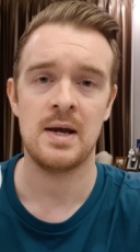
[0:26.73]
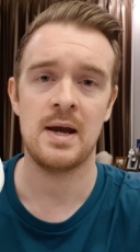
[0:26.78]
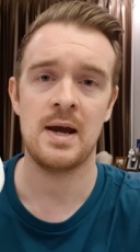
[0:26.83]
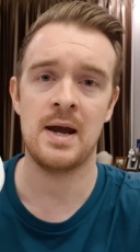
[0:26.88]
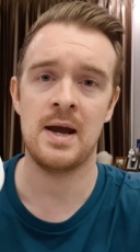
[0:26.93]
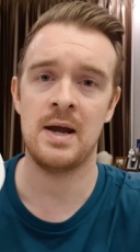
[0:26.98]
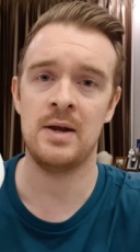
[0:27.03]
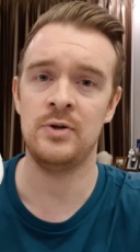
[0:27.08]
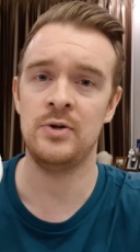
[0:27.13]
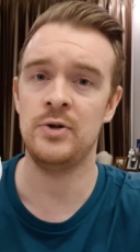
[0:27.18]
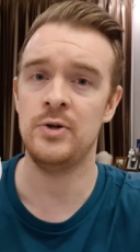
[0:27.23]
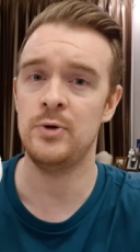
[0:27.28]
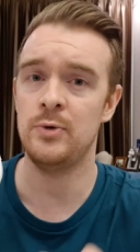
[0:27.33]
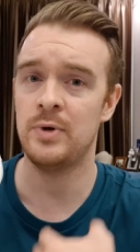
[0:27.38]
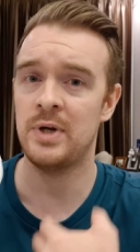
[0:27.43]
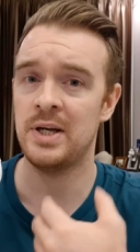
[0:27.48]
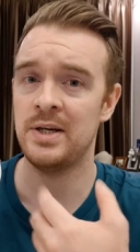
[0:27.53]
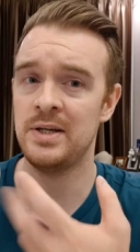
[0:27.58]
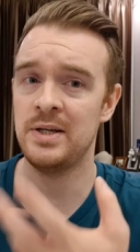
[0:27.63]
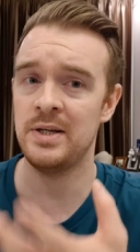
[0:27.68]
And you
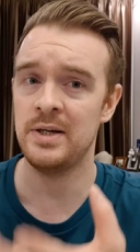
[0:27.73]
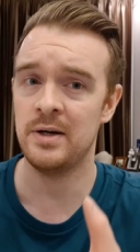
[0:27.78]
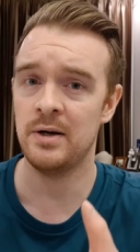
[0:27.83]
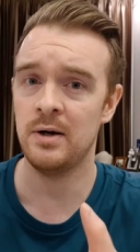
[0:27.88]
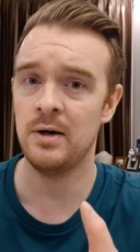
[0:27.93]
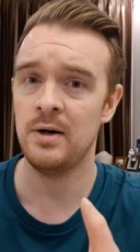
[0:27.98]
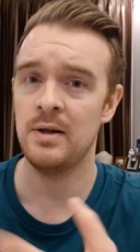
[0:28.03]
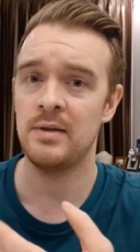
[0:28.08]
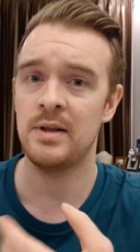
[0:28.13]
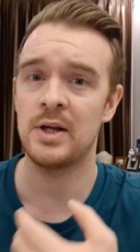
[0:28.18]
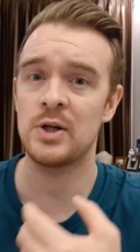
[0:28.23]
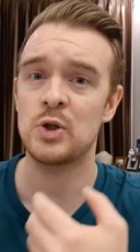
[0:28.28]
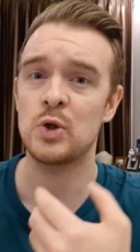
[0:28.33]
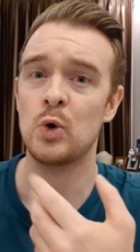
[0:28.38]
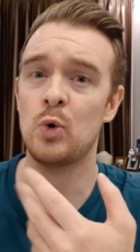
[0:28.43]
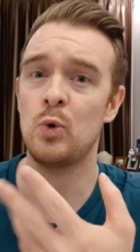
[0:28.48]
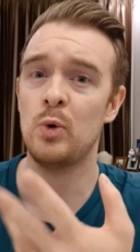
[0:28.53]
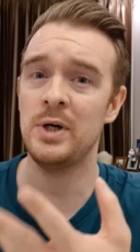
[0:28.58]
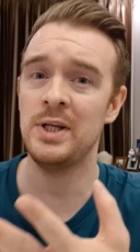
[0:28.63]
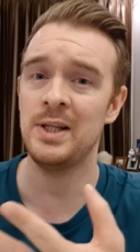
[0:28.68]
can hear that
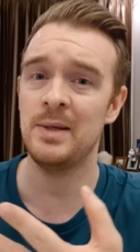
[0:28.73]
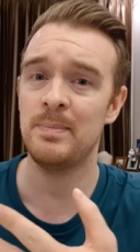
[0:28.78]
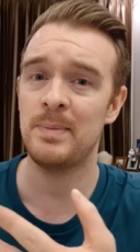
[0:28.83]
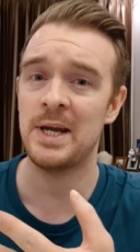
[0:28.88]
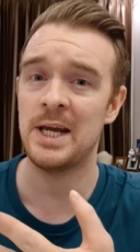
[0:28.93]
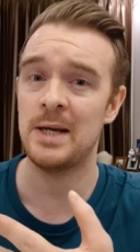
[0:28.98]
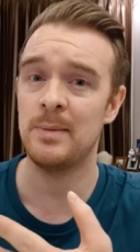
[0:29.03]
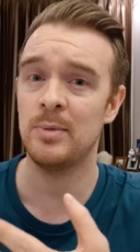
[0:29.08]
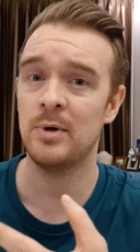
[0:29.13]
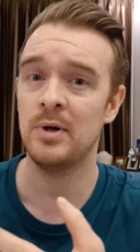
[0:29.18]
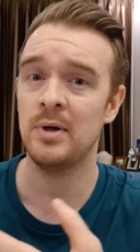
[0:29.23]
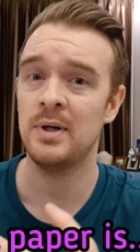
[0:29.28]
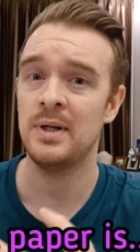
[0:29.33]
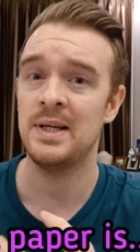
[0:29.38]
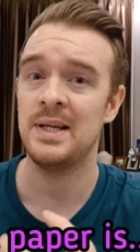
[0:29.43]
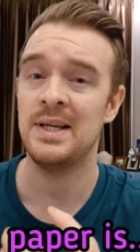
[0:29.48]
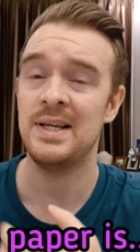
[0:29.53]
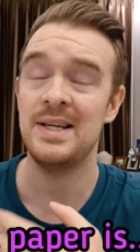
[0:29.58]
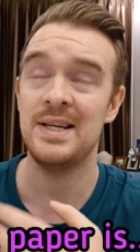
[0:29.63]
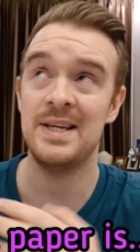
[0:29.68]
toilet paper
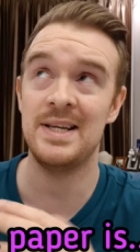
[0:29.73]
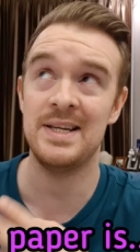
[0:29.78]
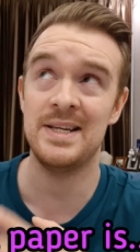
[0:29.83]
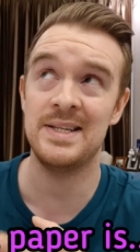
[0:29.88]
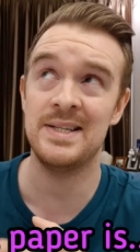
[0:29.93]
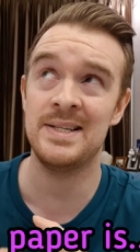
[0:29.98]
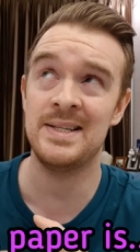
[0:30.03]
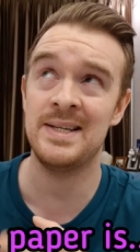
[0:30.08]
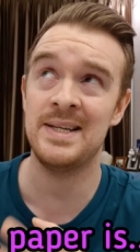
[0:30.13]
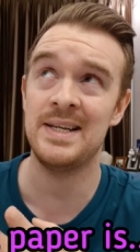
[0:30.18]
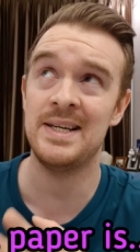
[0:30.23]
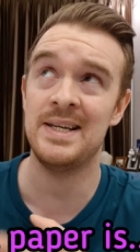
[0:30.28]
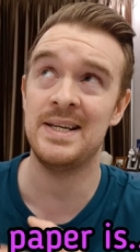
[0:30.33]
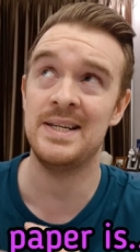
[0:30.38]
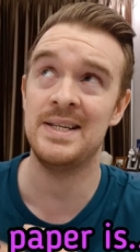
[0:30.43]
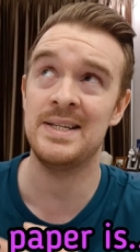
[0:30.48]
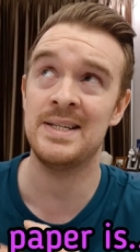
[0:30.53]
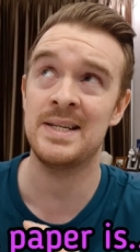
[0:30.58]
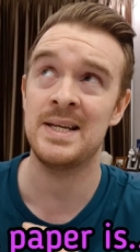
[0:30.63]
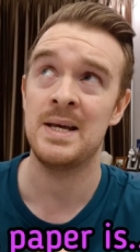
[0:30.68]

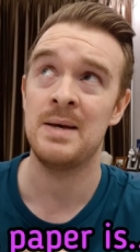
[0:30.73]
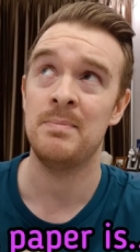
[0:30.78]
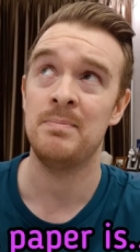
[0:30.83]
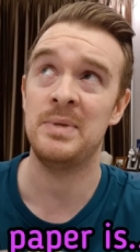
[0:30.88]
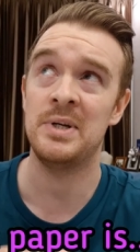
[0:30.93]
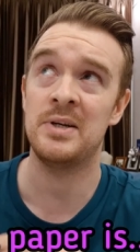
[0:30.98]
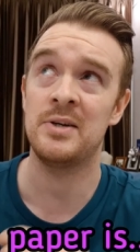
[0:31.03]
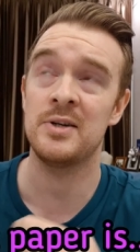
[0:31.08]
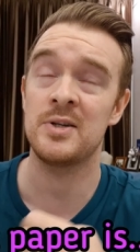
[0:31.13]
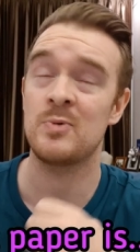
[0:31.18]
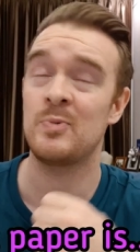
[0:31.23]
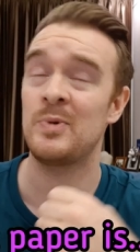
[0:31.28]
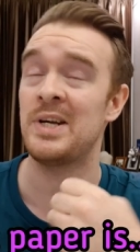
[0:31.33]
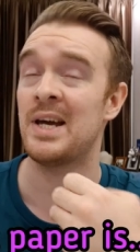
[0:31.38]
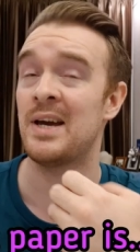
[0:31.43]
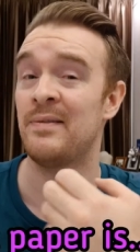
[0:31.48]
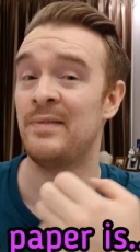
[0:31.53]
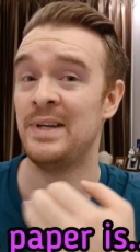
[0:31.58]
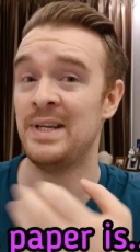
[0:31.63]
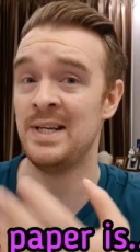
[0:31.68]
is because we
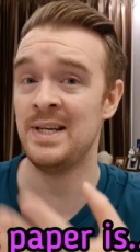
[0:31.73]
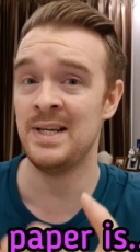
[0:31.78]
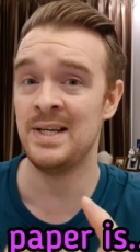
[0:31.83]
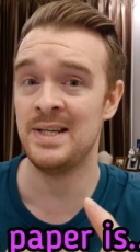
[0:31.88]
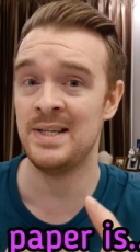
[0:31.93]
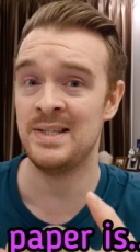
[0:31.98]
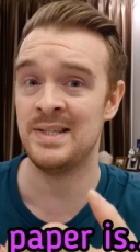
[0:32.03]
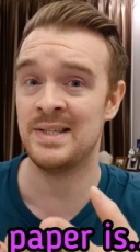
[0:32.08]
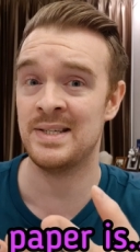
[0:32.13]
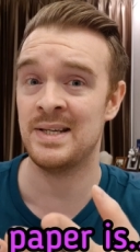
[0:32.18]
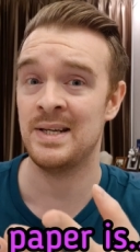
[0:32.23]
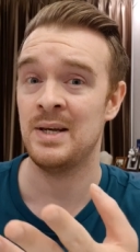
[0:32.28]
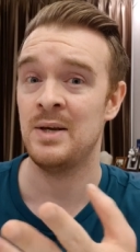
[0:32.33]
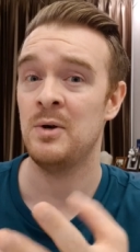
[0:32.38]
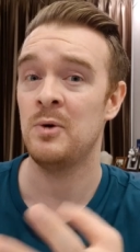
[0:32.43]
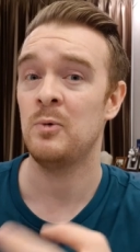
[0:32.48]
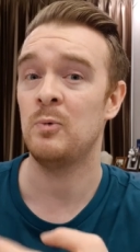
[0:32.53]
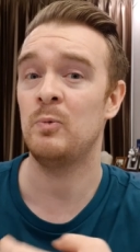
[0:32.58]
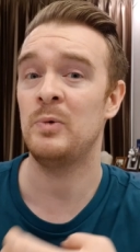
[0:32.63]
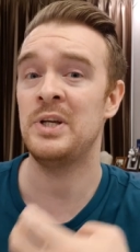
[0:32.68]
have is,
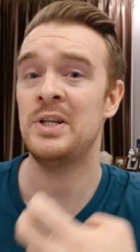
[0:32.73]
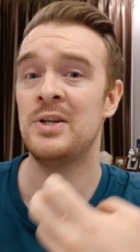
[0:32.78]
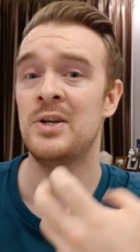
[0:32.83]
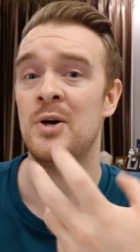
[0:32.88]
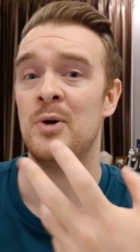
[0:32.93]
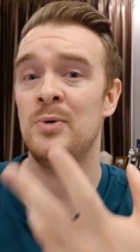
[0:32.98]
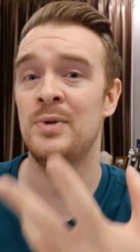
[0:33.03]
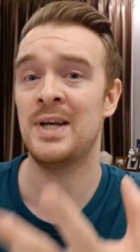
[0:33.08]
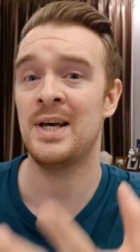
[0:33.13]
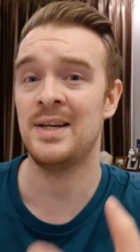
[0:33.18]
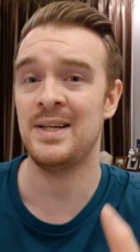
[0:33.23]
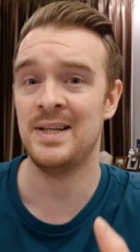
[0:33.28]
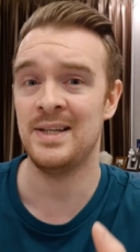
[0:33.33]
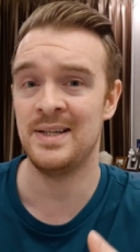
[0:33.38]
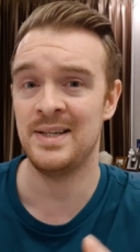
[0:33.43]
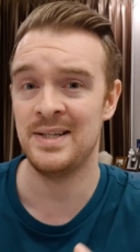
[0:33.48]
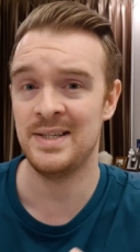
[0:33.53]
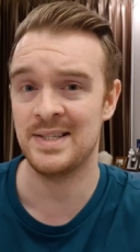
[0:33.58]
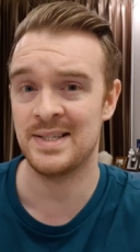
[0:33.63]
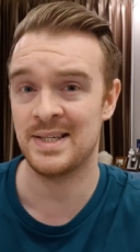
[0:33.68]
we know that it
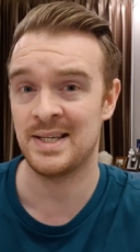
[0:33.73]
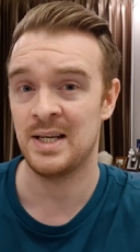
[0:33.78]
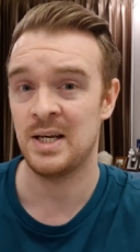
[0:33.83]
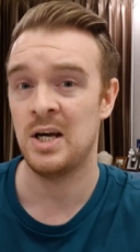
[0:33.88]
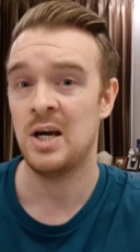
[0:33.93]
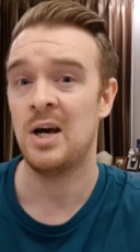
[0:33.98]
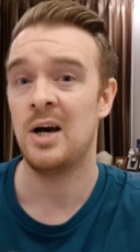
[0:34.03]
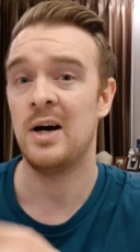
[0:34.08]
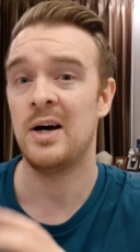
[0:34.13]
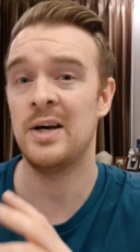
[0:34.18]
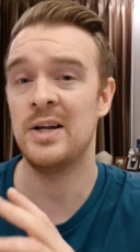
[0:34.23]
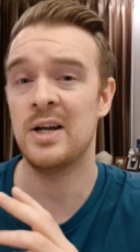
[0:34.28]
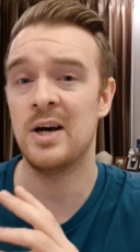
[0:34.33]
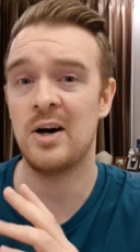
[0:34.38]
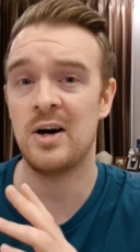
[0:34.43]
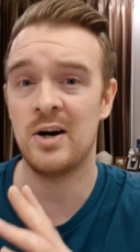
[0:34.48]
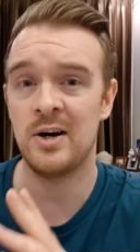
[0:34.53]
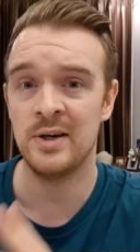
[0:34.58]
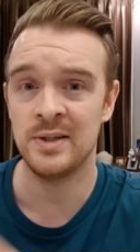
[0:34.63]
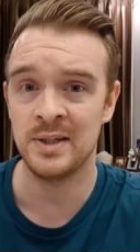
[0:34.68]
is an
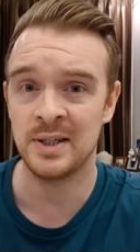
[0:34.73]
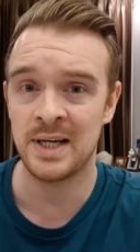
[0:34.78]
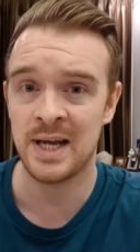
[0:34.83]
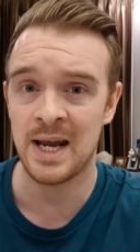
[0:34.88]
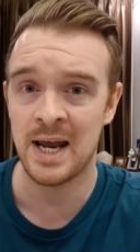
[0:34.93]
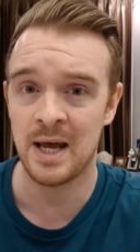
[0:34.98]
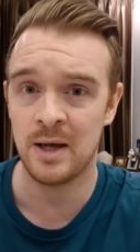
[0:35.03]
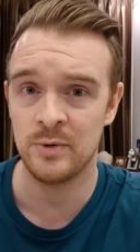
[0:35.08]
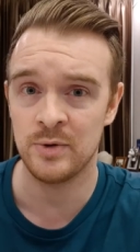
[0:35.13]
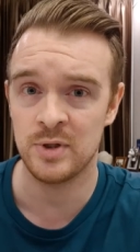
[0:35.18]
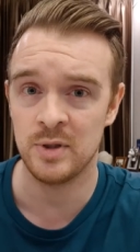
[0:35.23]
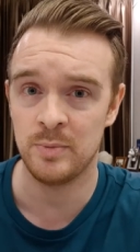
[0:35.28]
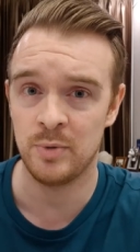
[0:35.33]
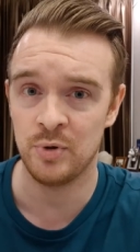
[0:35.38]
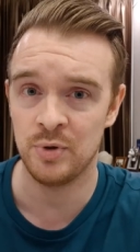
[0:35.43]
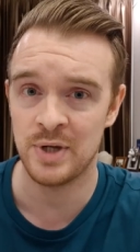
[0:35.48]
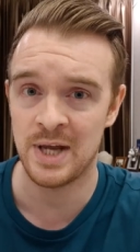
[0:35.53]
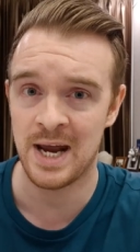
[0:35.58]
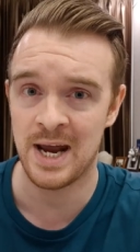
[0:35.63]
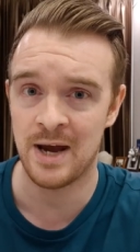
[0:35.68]

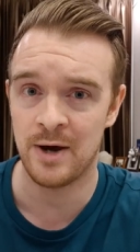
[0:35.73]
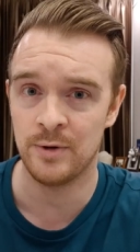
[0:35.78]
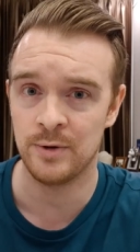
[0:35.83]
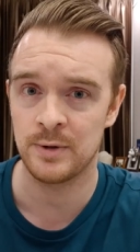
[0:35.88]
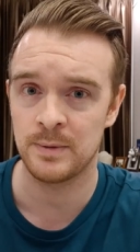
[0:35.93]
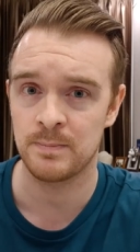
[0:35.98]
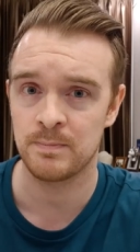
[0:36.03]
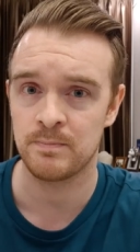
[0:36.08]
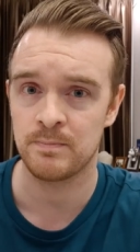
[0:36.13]
uncountable noun.